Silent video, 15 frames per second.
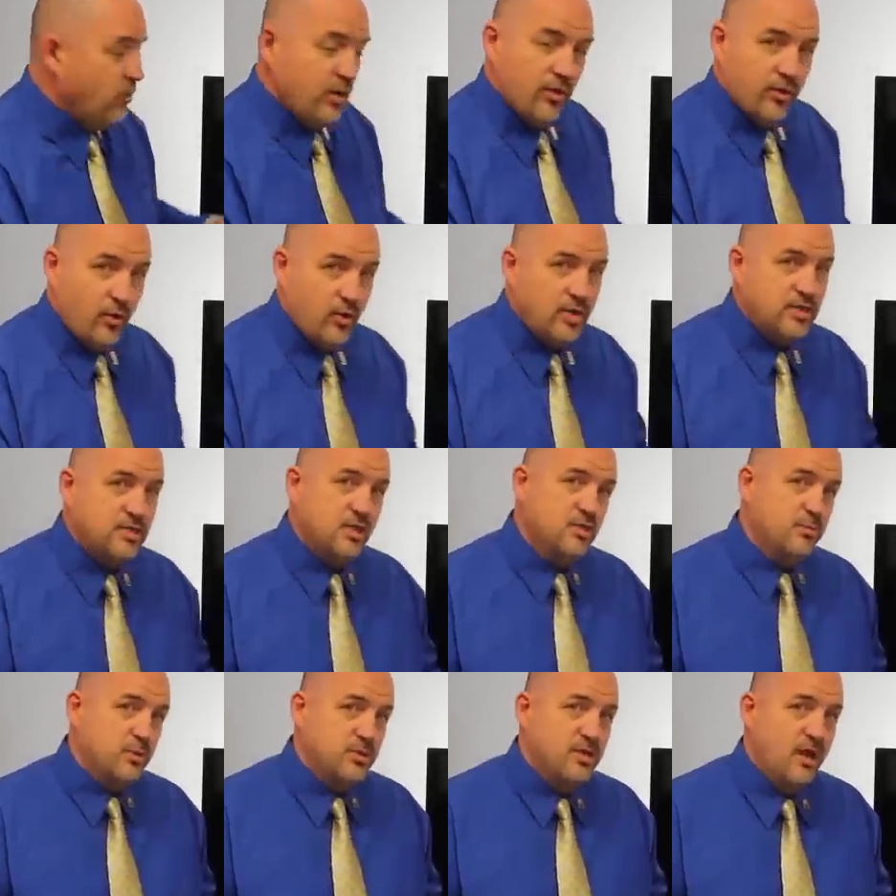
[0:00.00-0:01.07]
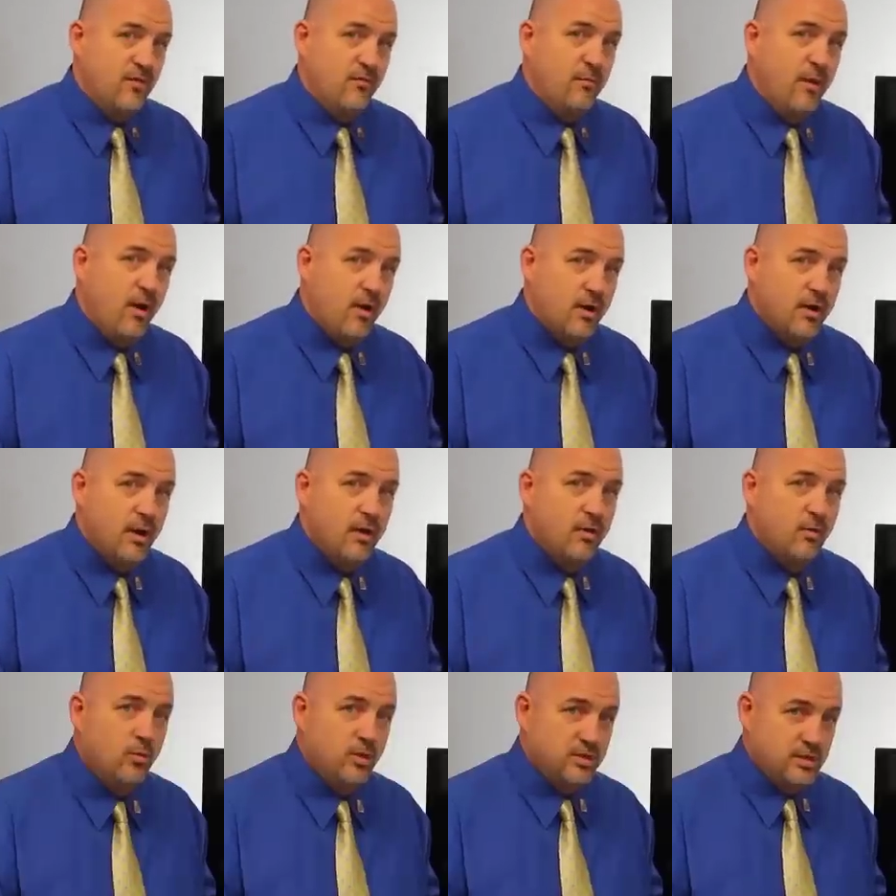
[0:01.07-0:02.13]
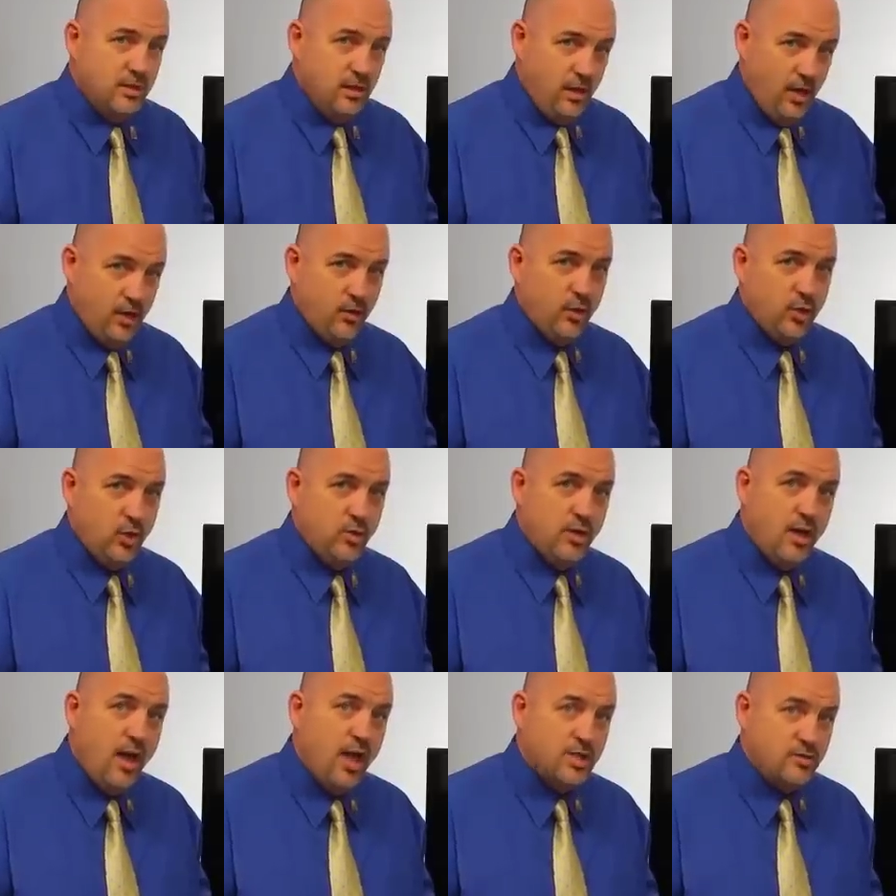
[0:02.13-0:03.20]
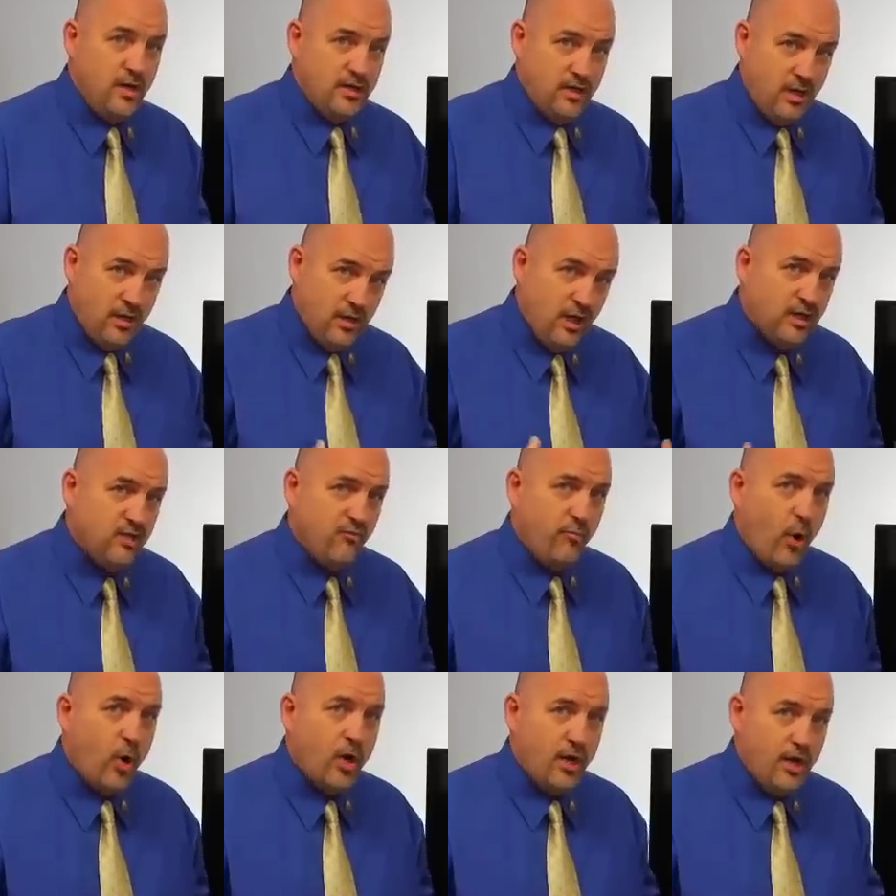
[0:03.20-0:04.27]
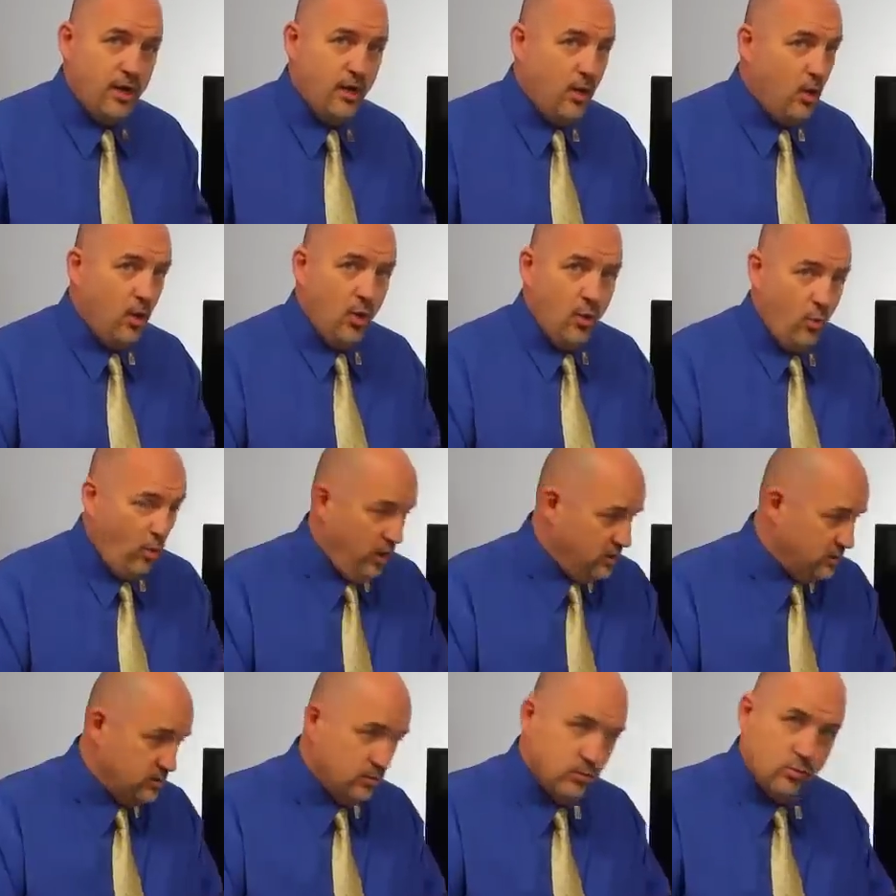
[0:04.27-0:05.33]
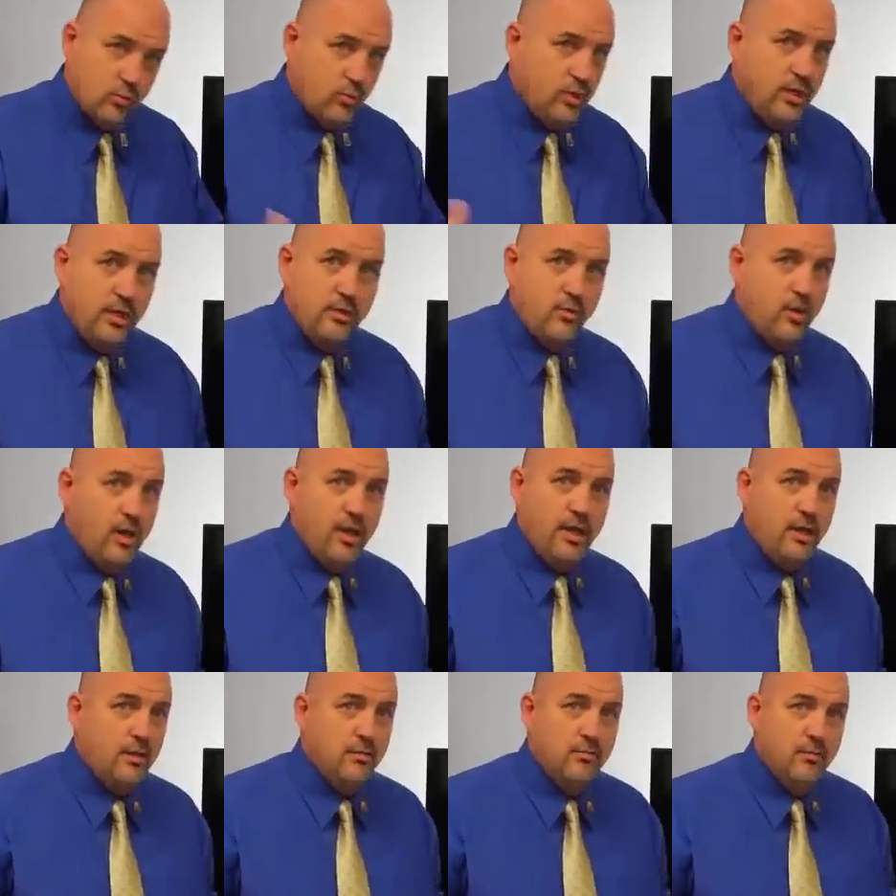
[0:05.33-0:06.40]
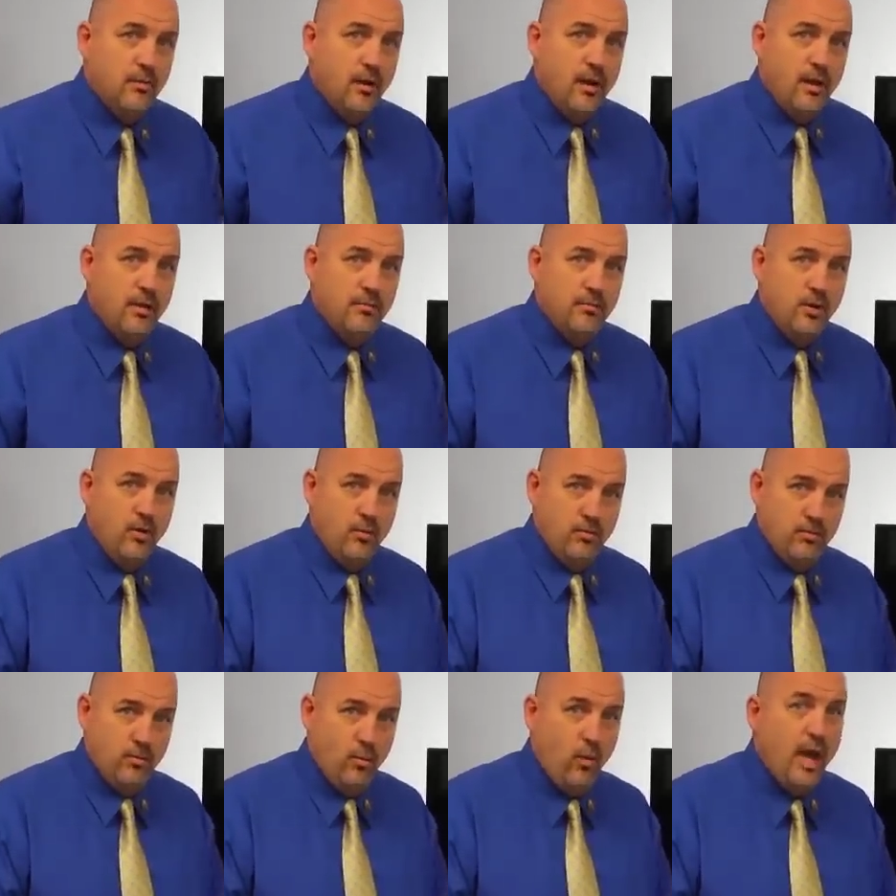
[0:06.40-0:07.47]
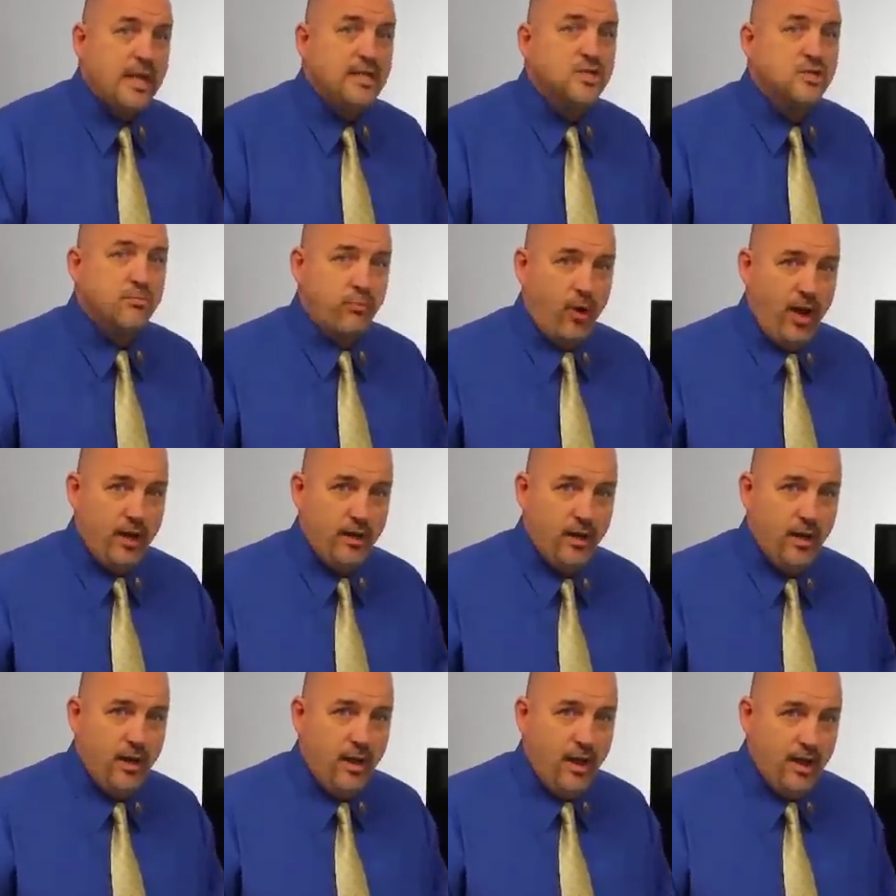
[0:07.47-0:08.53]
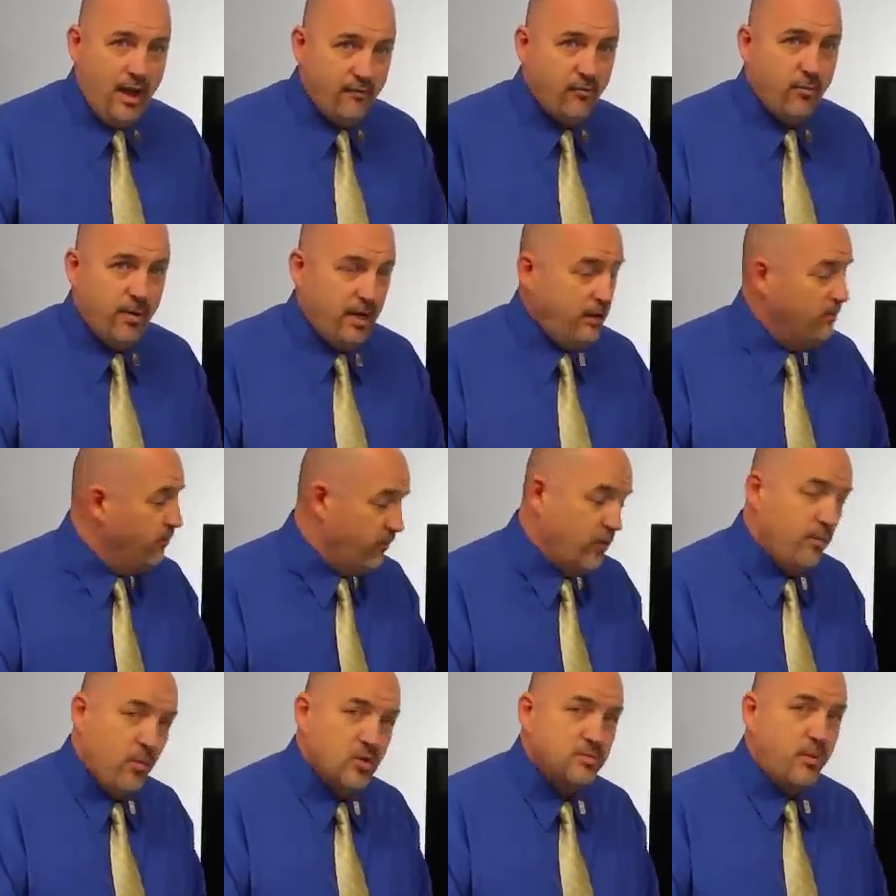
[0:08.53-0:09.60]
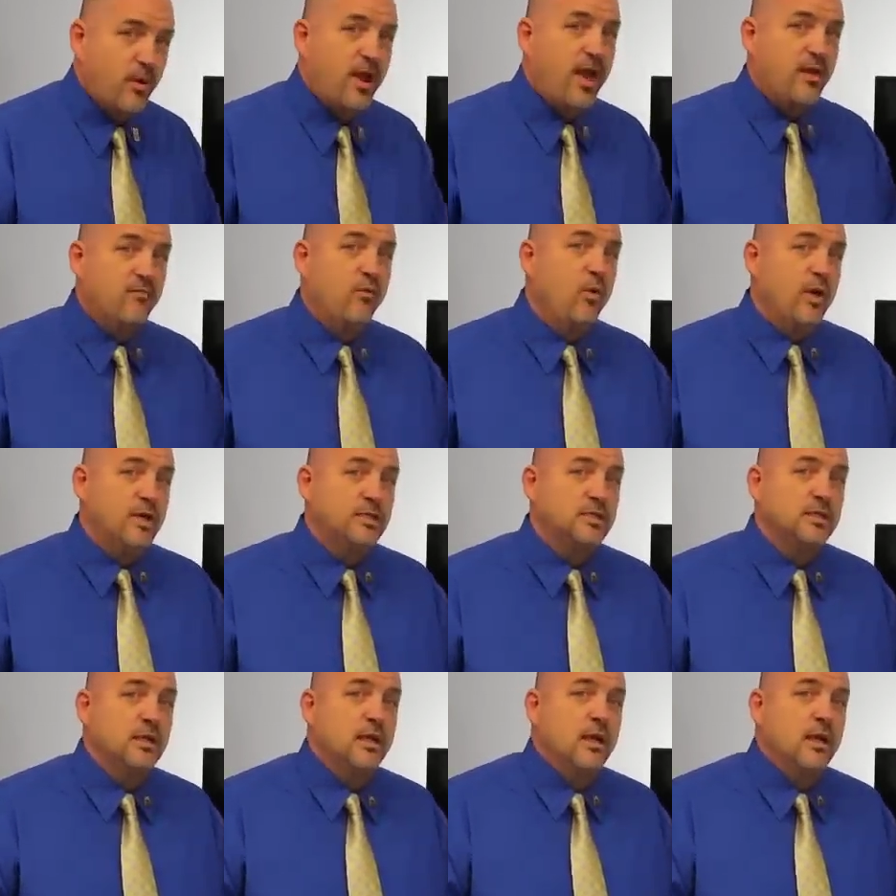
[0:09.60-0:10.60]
when 36% of America was under a union contract, and collective bargaining was really, widespread. And everybody, for the most part, had a voice.